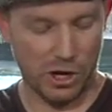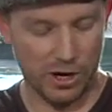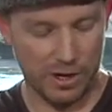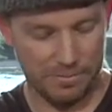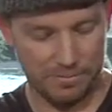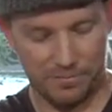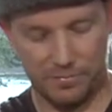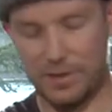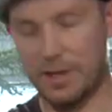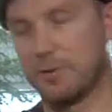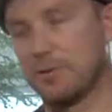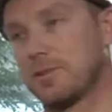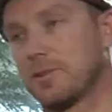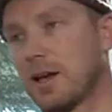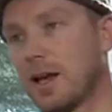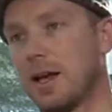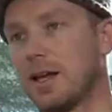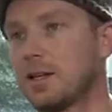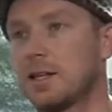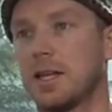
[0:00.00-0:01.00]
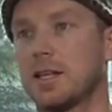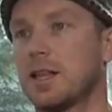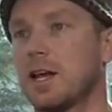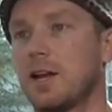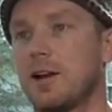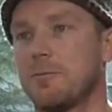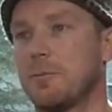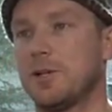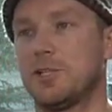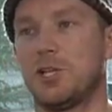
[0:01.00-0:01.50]
I had to get
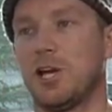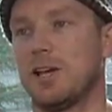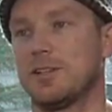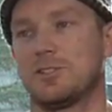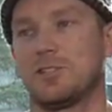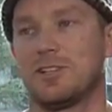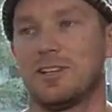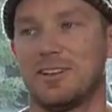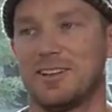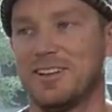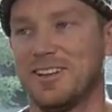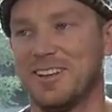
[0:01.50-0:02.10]
that out of my chest.